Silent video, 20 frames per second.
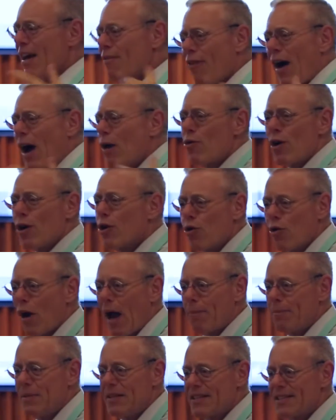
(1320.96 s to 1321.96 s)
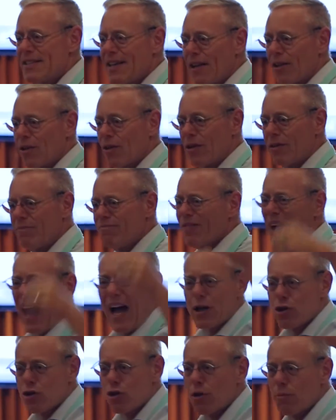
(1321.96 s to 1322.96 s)
If I were a crappy seller,
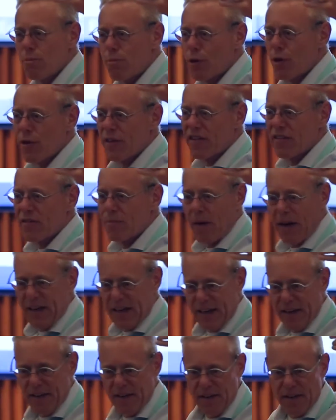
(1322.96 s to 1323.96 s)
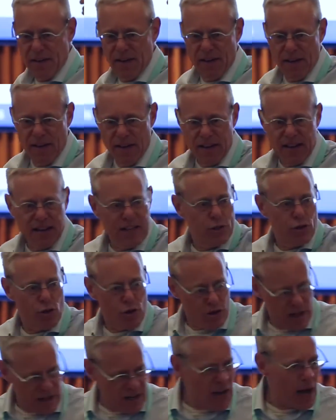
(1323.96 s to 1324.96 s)
I shouldn't burn this money. Because
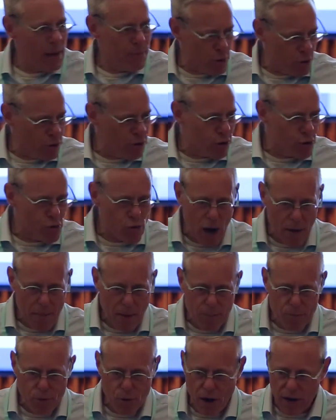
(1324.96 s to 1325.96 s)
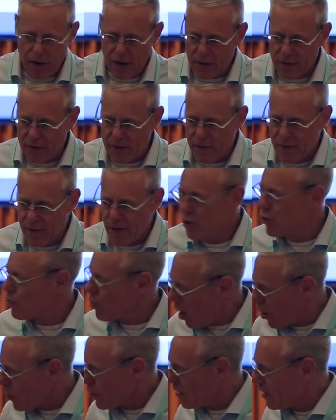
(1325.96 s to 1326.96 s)
you're going to come, you're going to try my product, you're
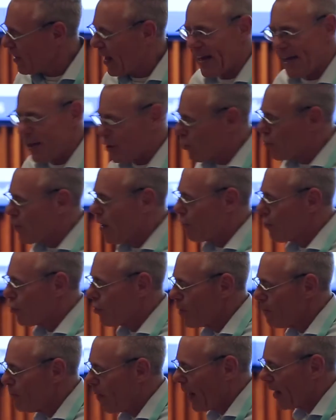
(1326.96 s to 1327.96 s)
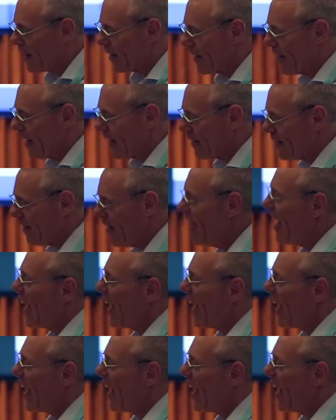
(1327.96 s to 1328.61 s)
not going to like it, you're never going to buy it again,